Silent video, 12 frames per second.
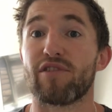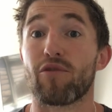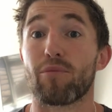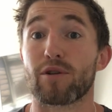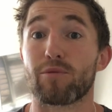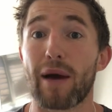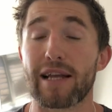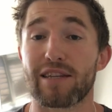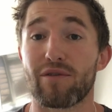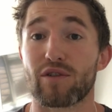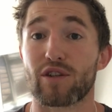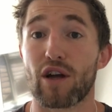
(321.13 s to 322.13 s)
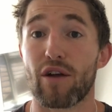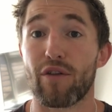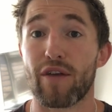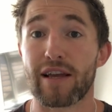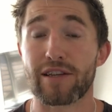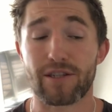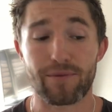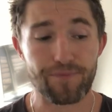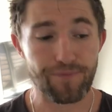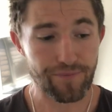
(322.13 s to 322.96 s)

different perspective on certain things,